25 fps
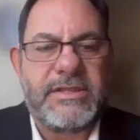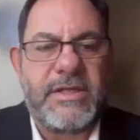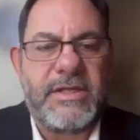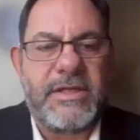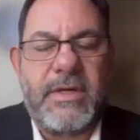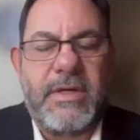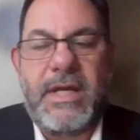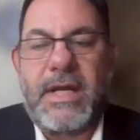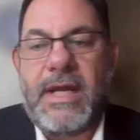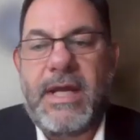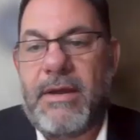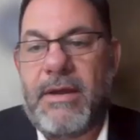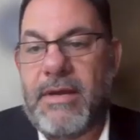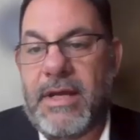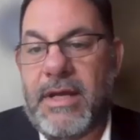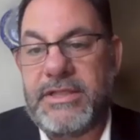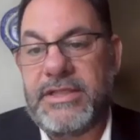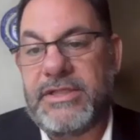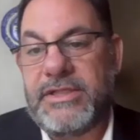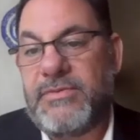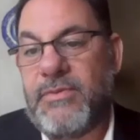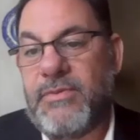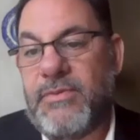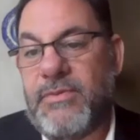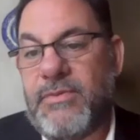So I
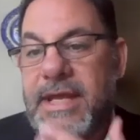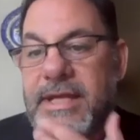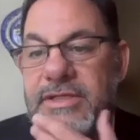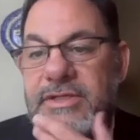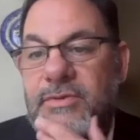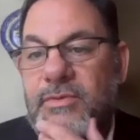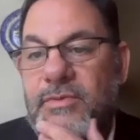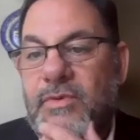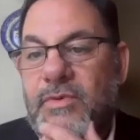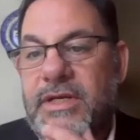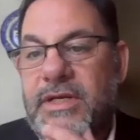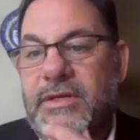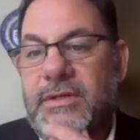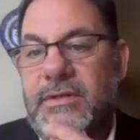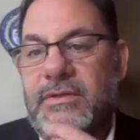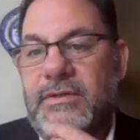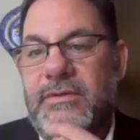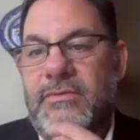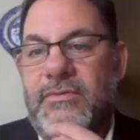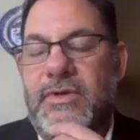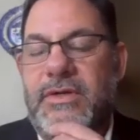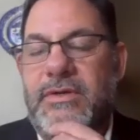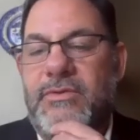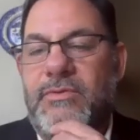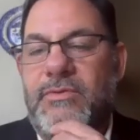just want to answer one
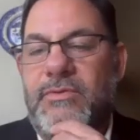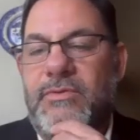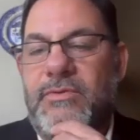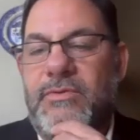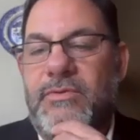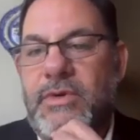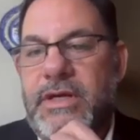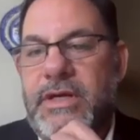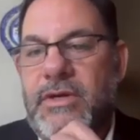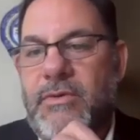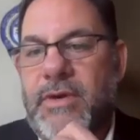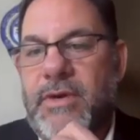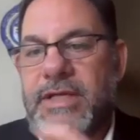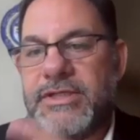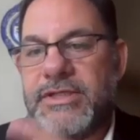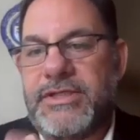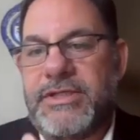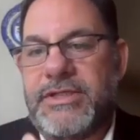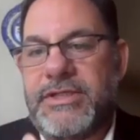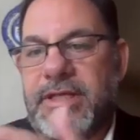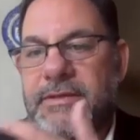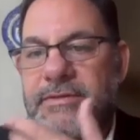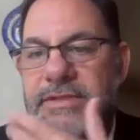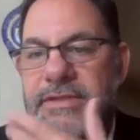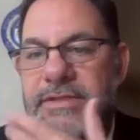real quick
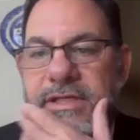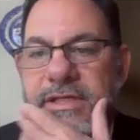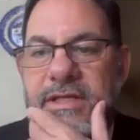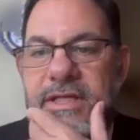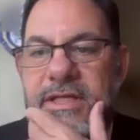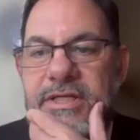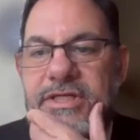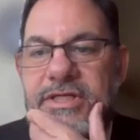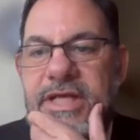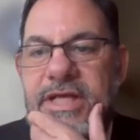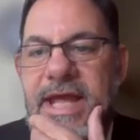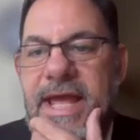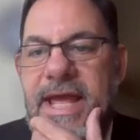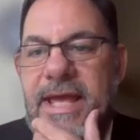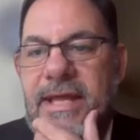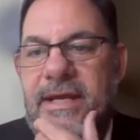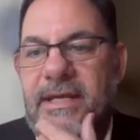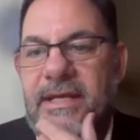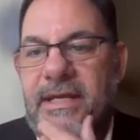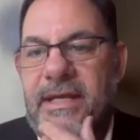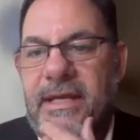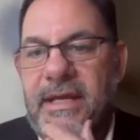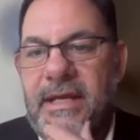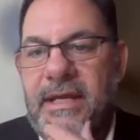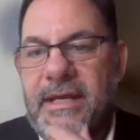question that's on the chat.
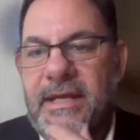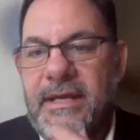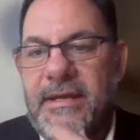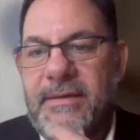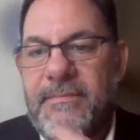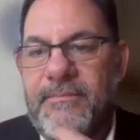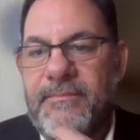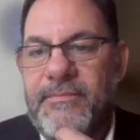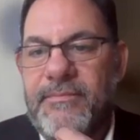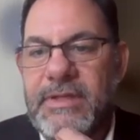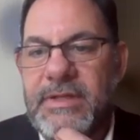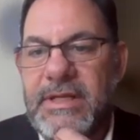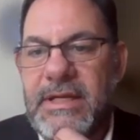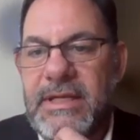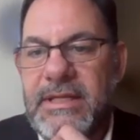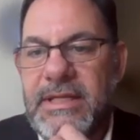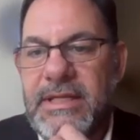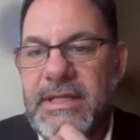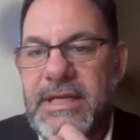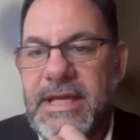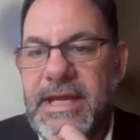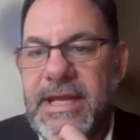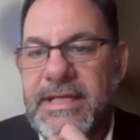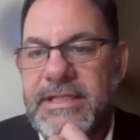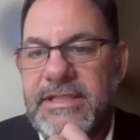
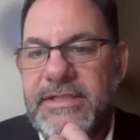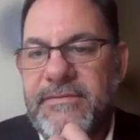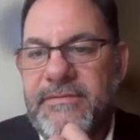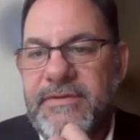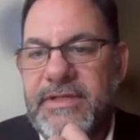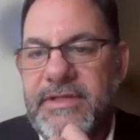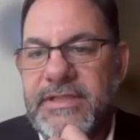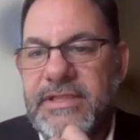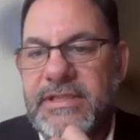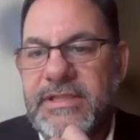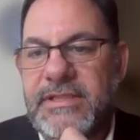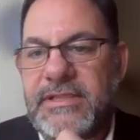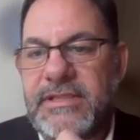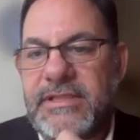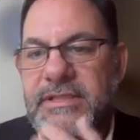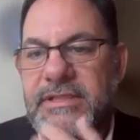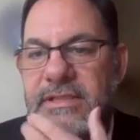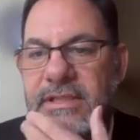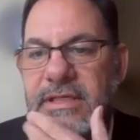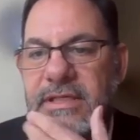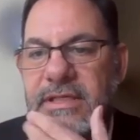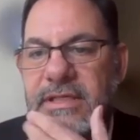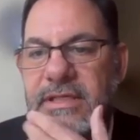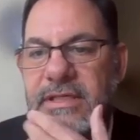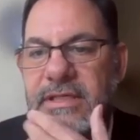They asked
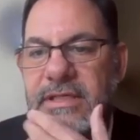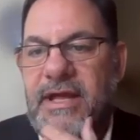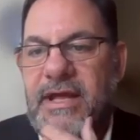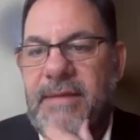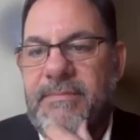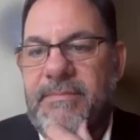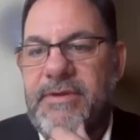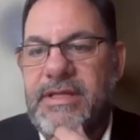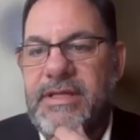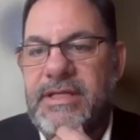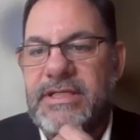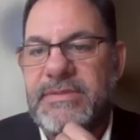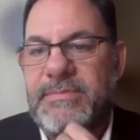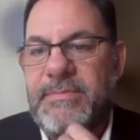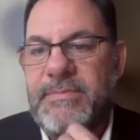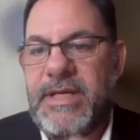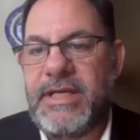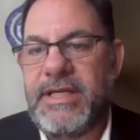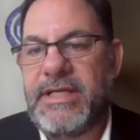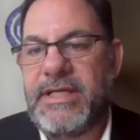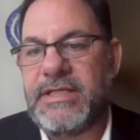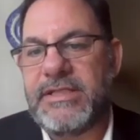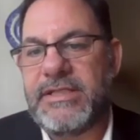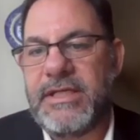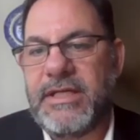if a copy of this
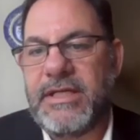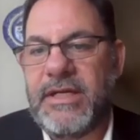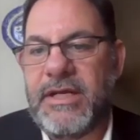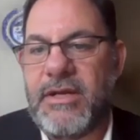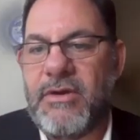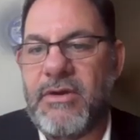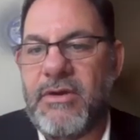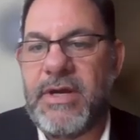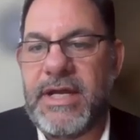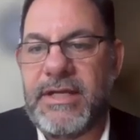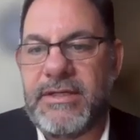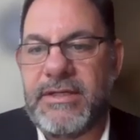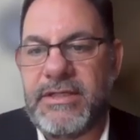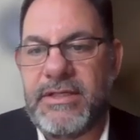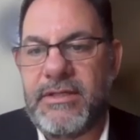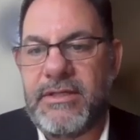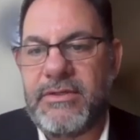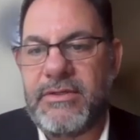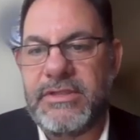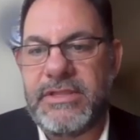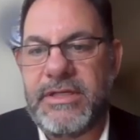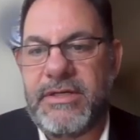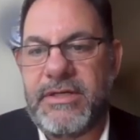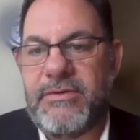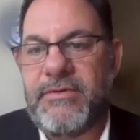meeting is going to go out to
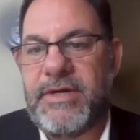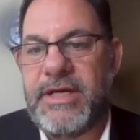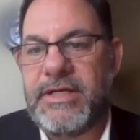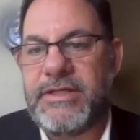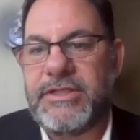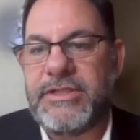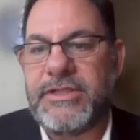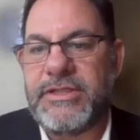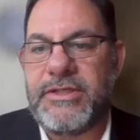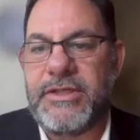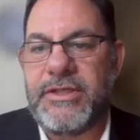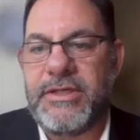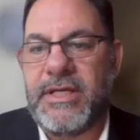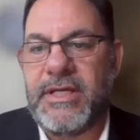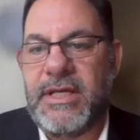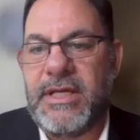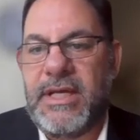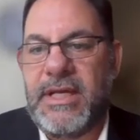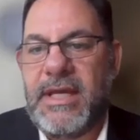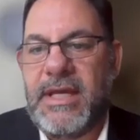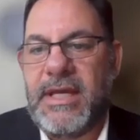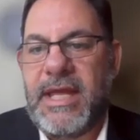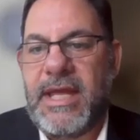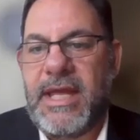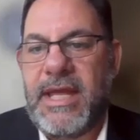those that are registered,
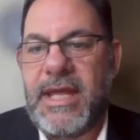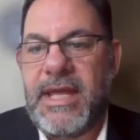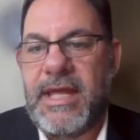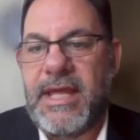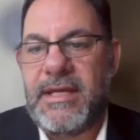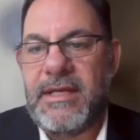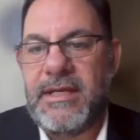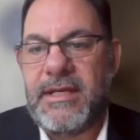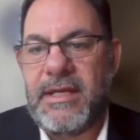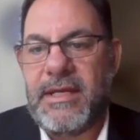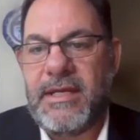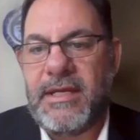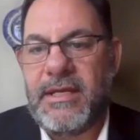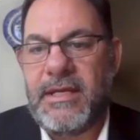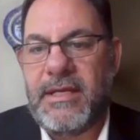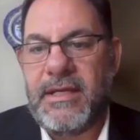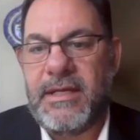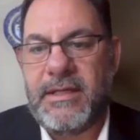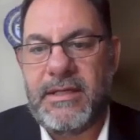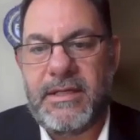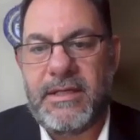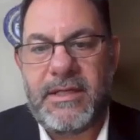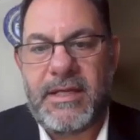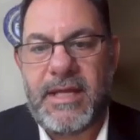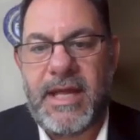and
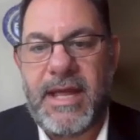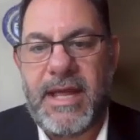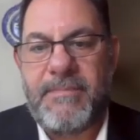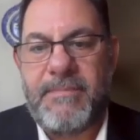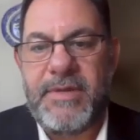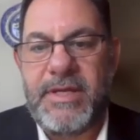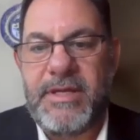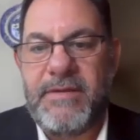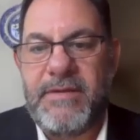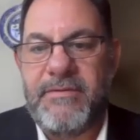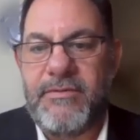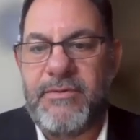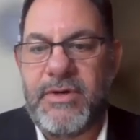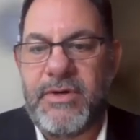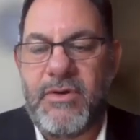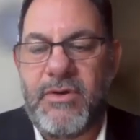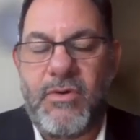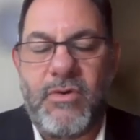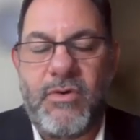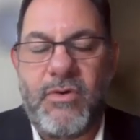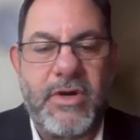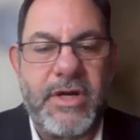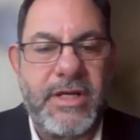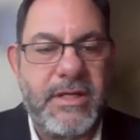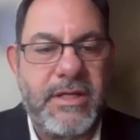a copy of the
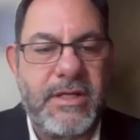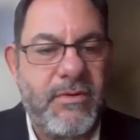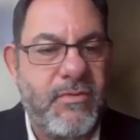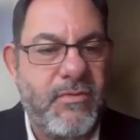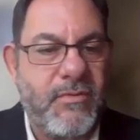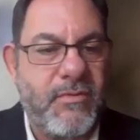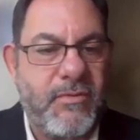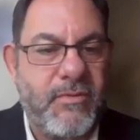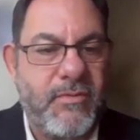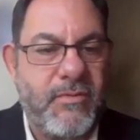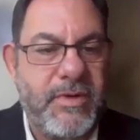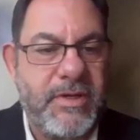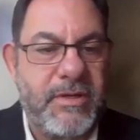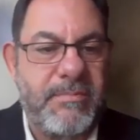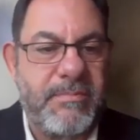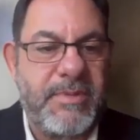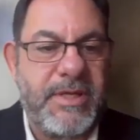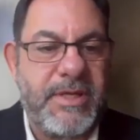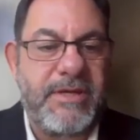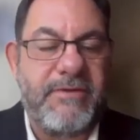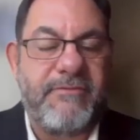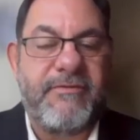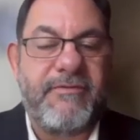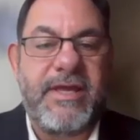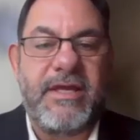recording will
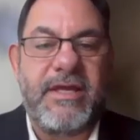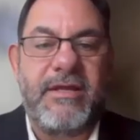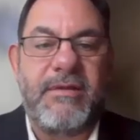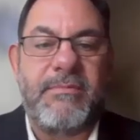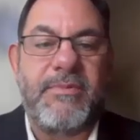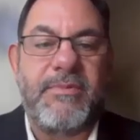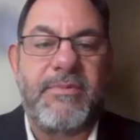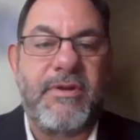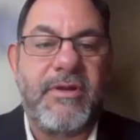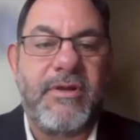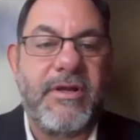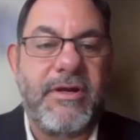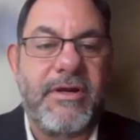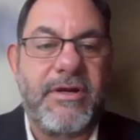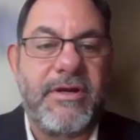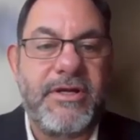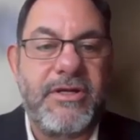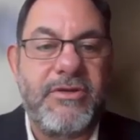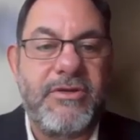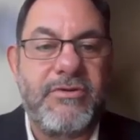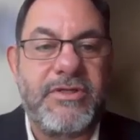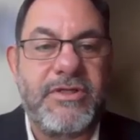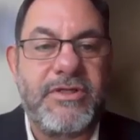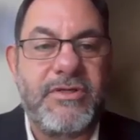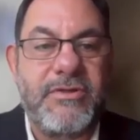be available on our
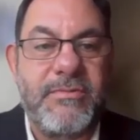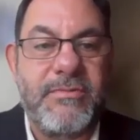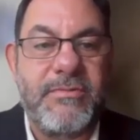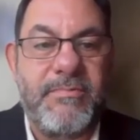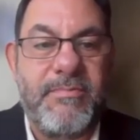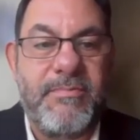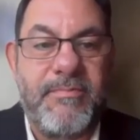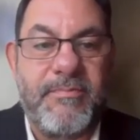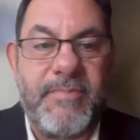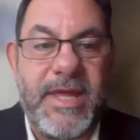YouTube